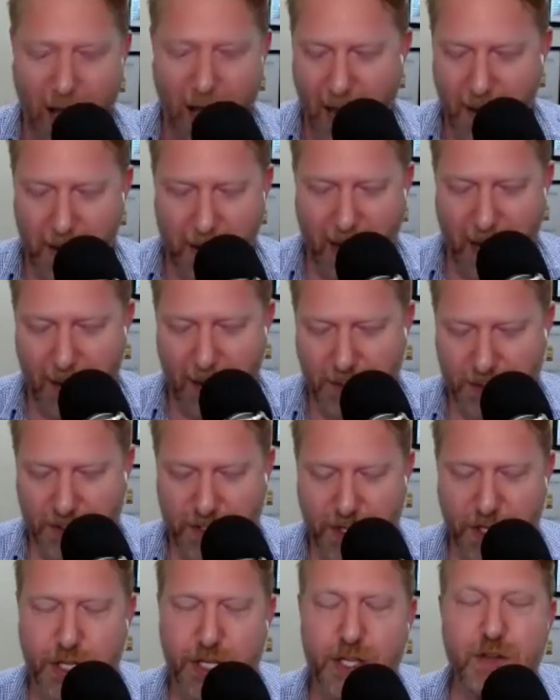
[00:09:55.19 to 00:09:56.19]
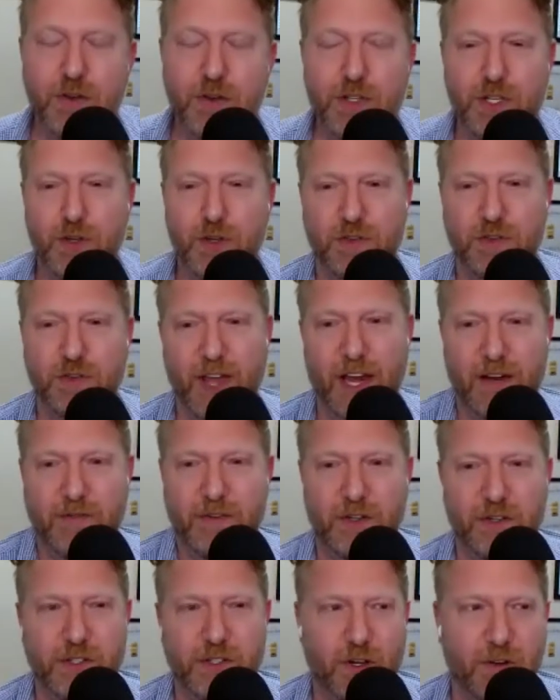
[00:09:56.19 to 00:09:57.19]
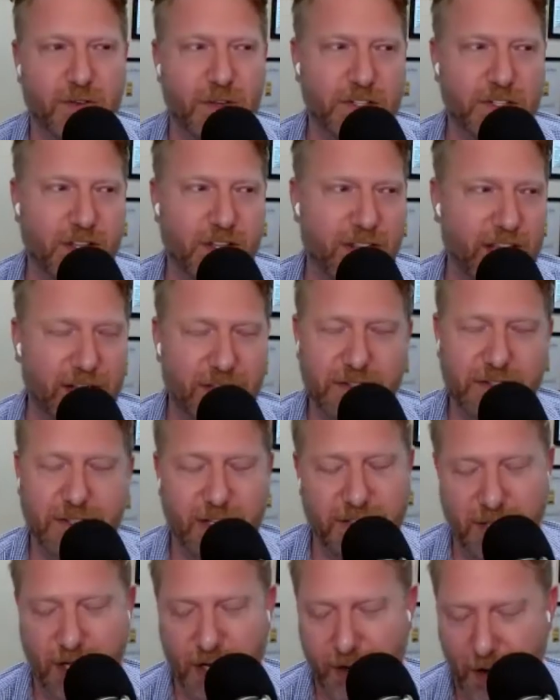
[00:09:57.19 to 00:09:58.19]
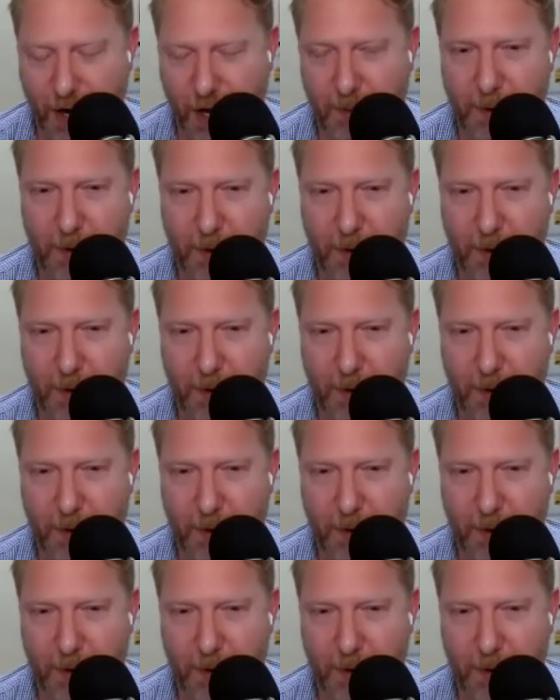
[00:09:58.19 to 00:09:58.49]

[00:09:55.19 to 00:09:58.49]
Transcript: I, I, am just a huge, huge fan of your service. I think. Oh, thank you incredible.